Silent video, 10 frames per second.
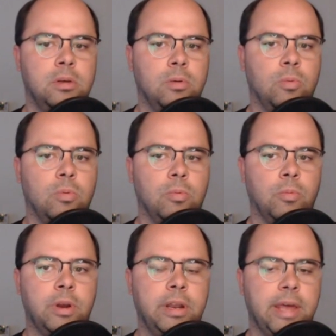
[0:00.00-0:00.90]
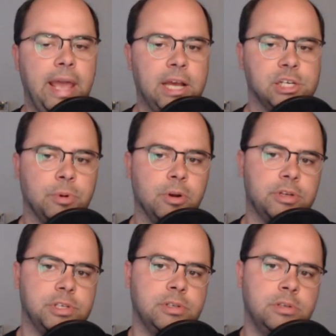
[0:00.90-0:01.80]
one of the hash
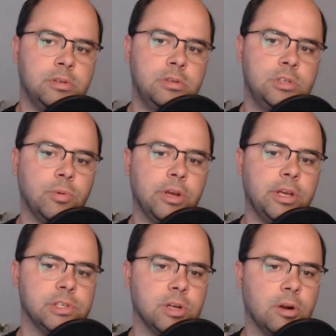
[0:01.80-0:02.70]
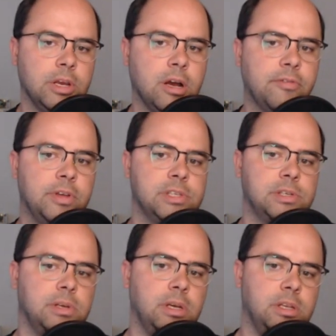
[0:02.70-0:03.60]
marks to where he can start the
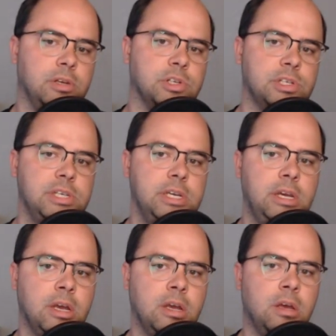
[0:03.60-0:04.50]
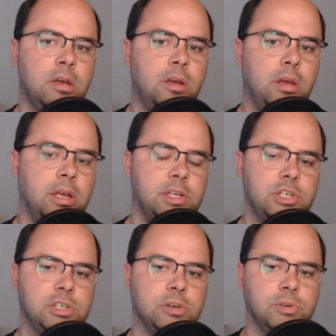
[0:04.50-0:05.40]
offense, and you'll just see it's
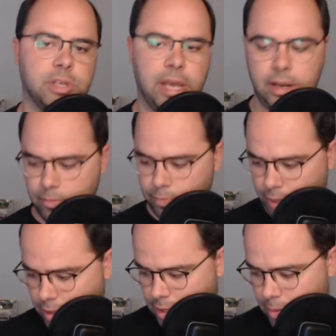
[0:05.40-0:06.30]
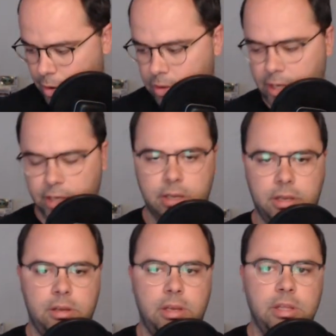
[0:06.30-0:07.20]
just so slight, but Nimhard
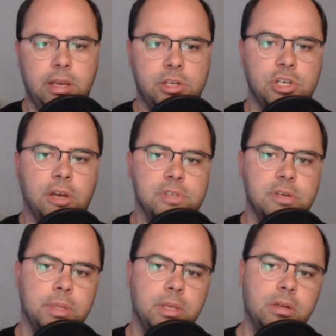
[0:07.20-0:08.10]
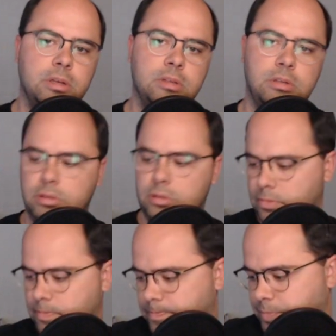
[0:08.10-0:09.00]
he shoves him a little,
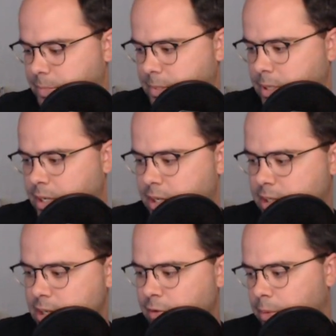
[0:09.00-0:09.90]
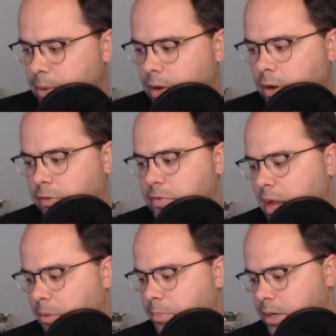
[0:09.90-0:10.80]
and it's never going to be called a
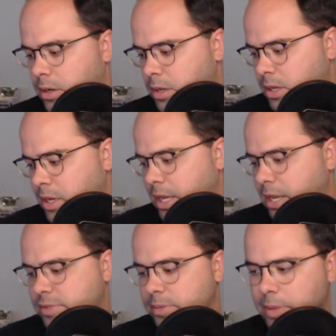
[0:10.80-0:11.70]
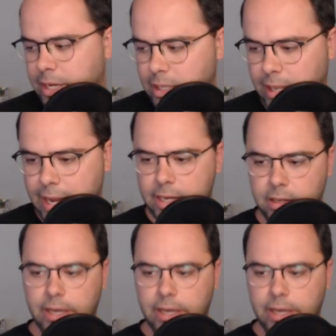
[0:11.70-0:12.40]
foul, but he gives him like a light